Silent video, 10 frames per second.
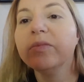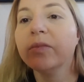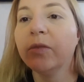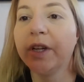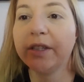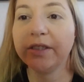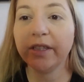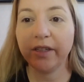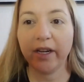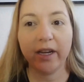When I was
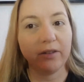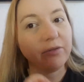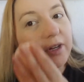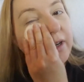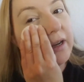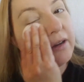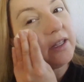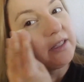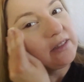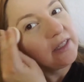younger, I had very
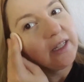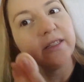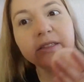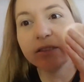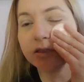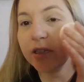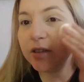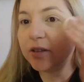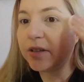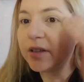oily skin, so